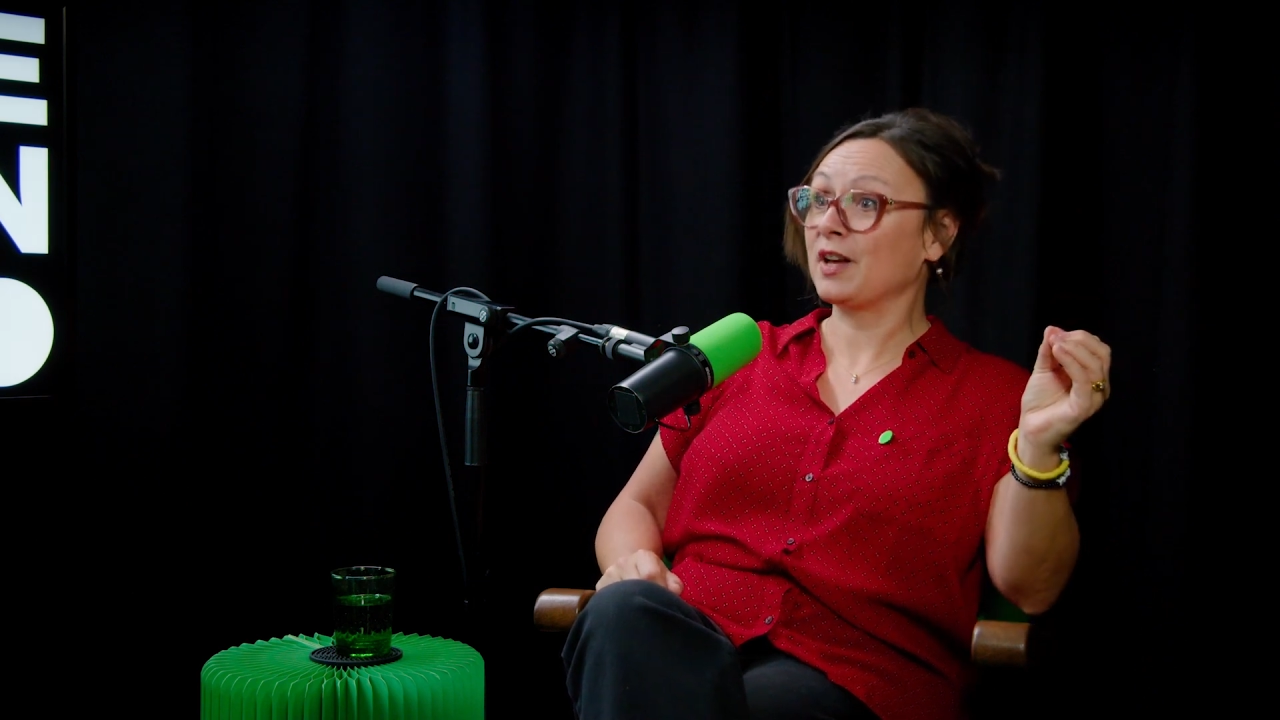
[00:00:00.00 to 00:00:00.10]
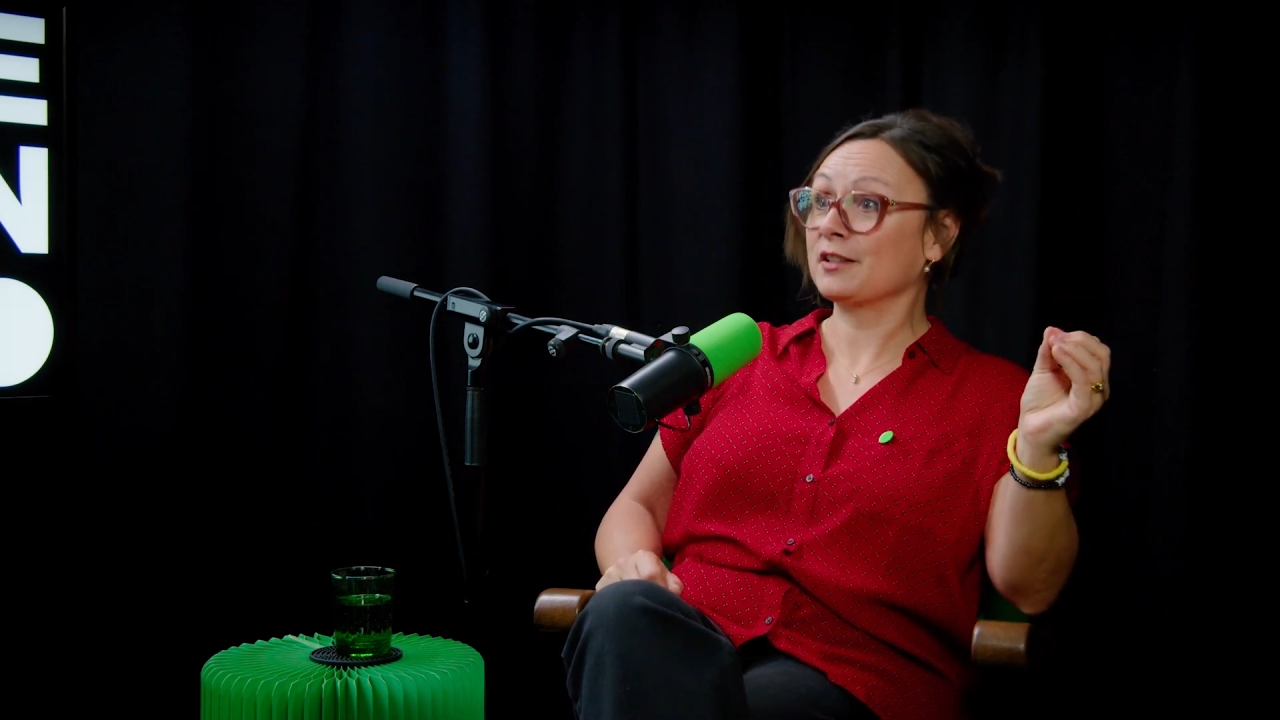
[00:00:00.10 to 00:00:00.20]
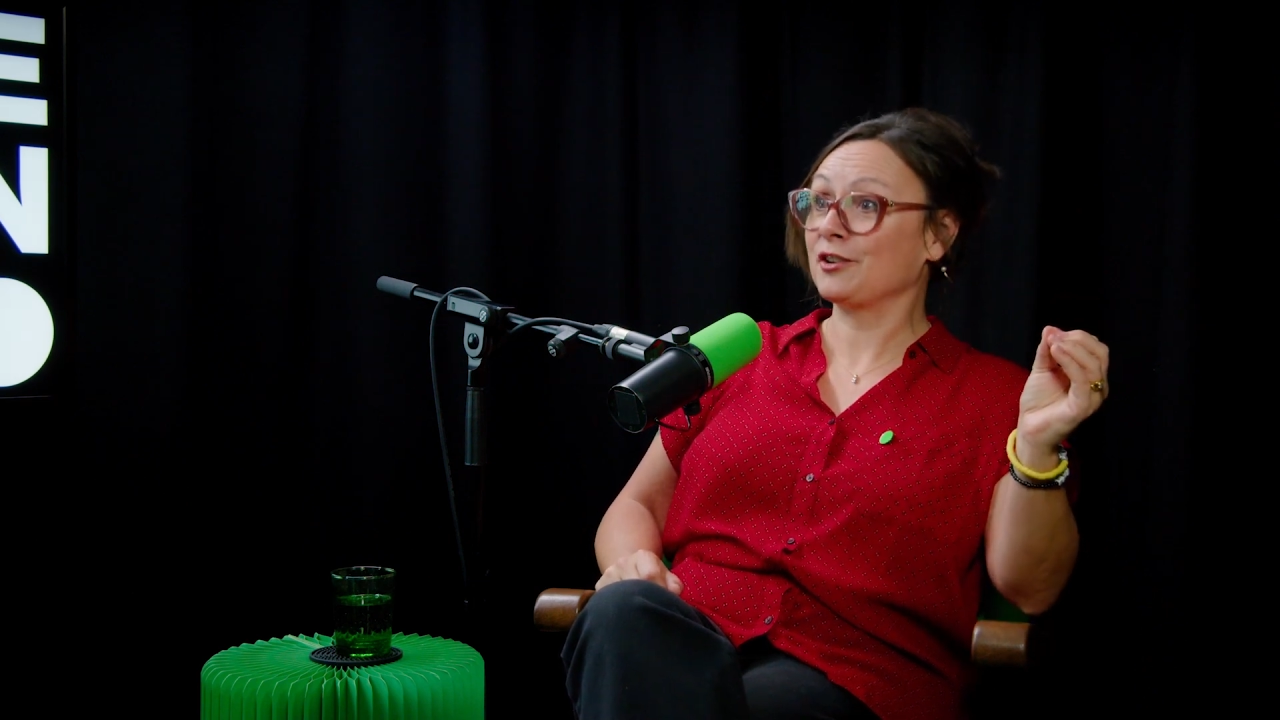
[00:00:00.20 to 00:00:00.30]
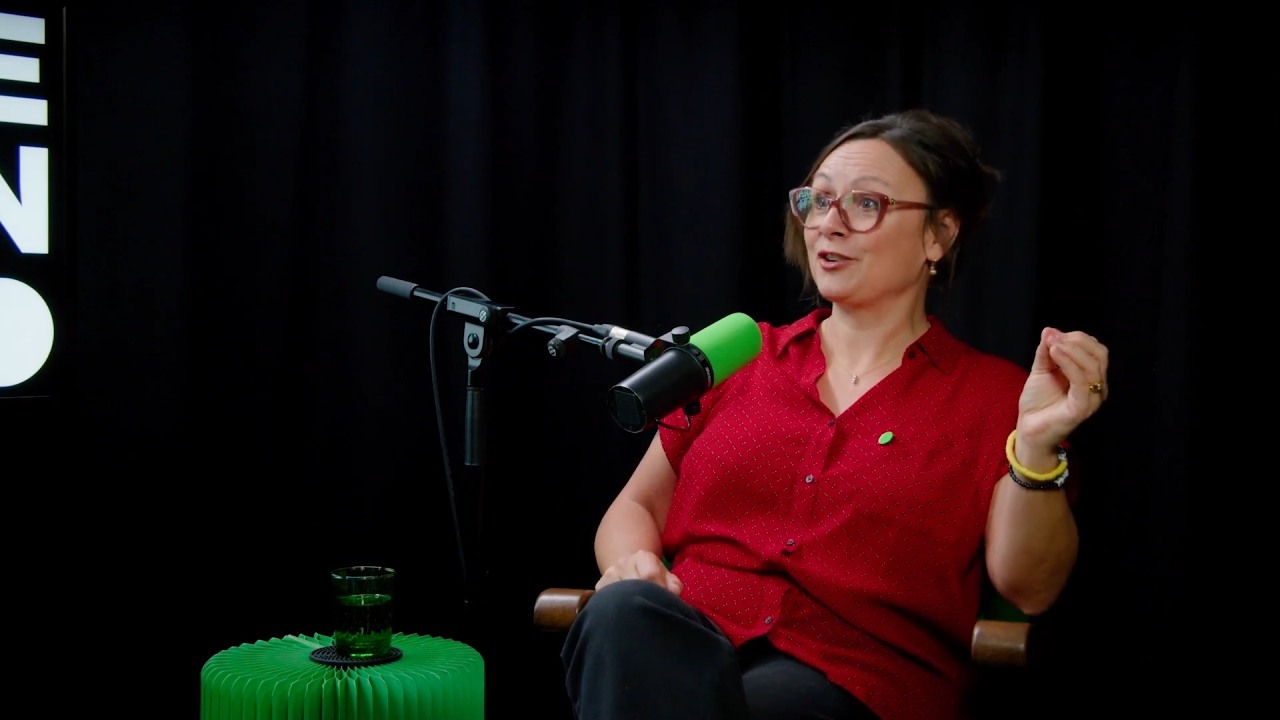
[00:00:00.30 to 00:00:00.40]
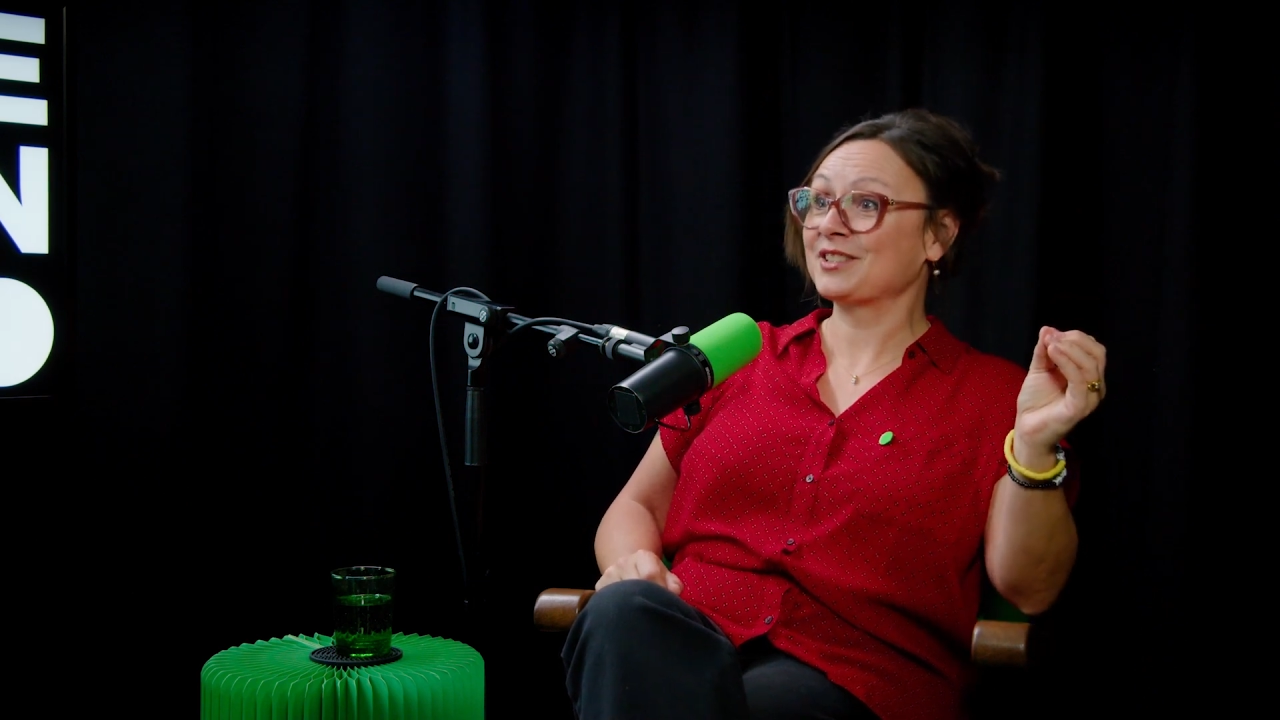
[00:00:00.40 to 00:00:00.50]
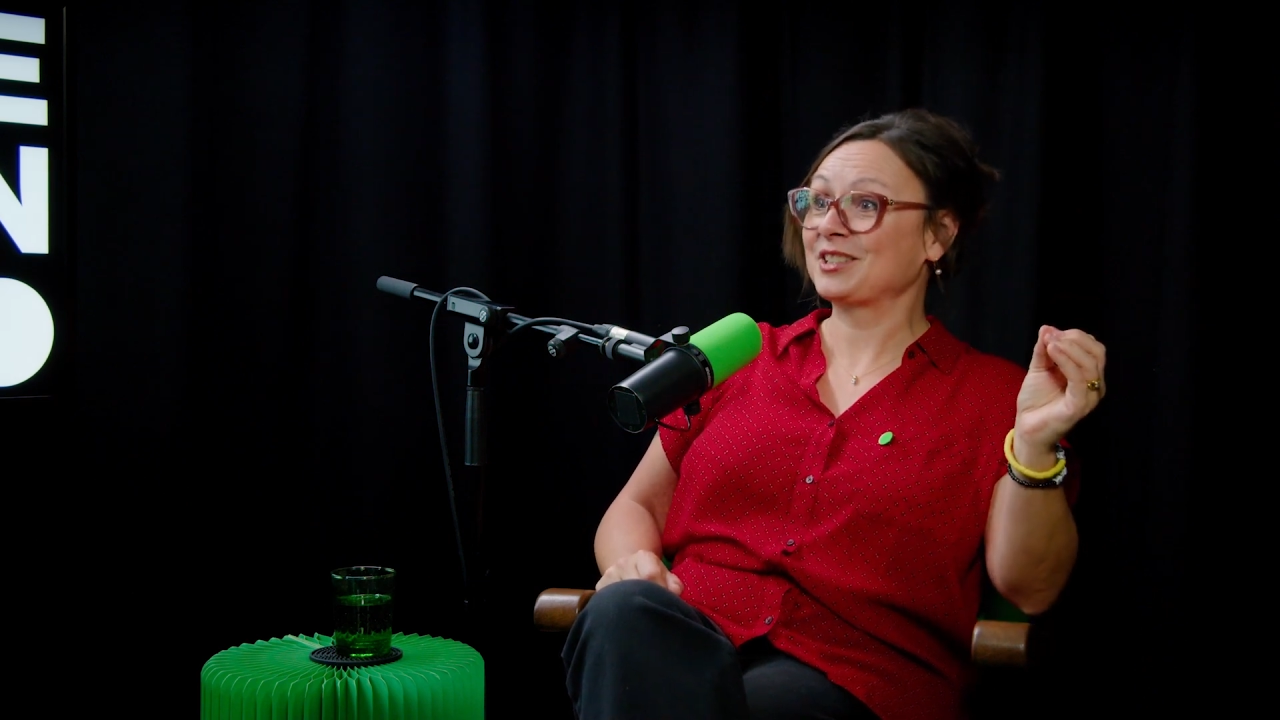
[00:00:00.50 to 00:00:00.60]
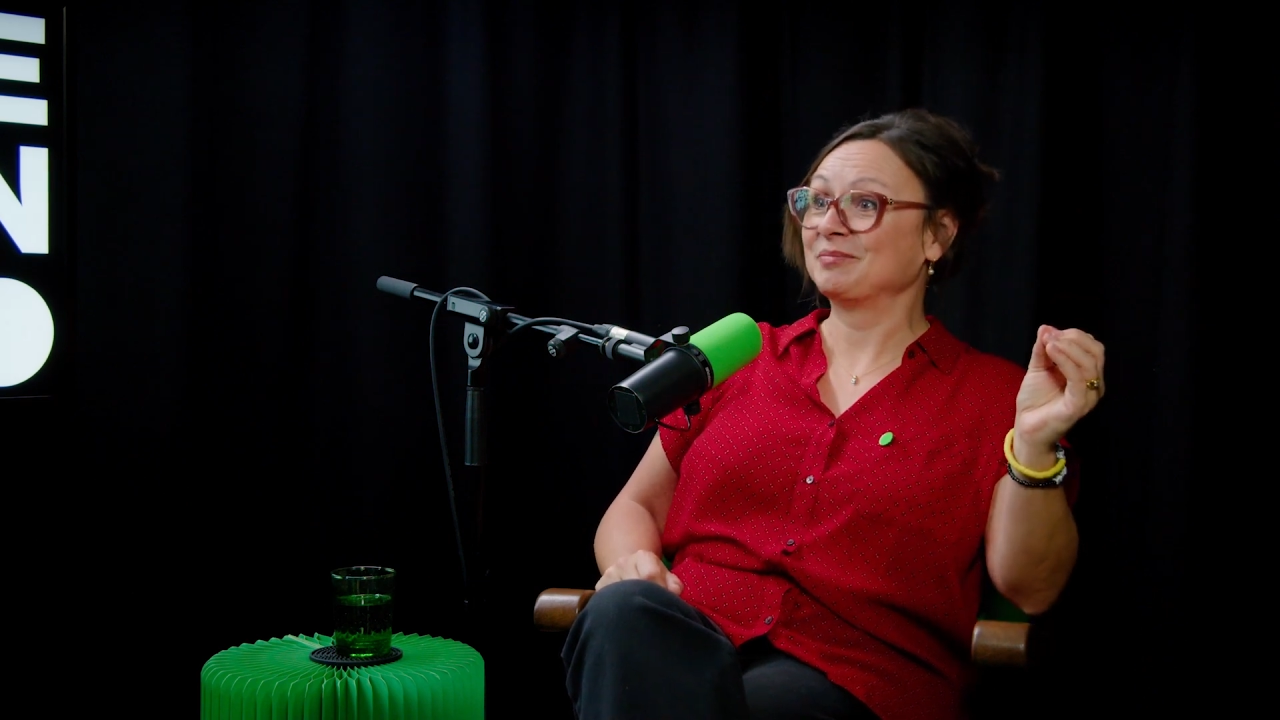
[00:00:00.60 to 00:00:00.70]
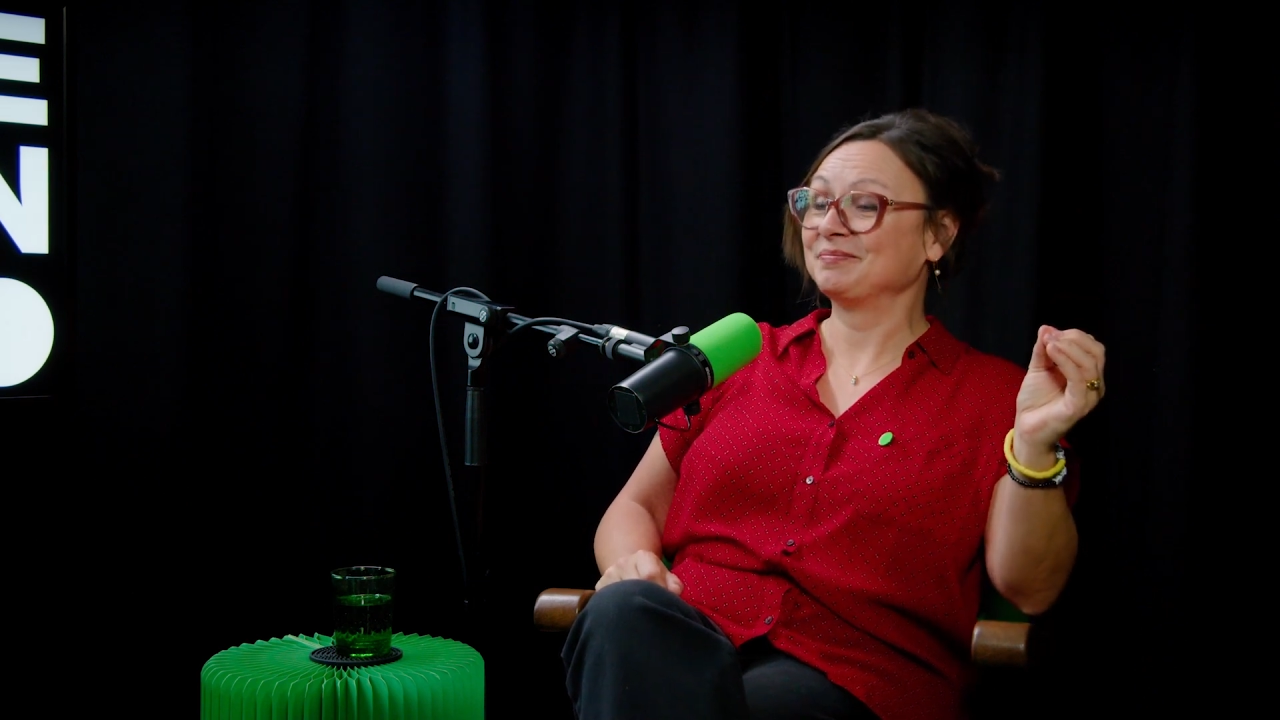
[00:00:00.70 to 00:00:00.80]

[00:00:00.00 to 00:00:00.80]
that task.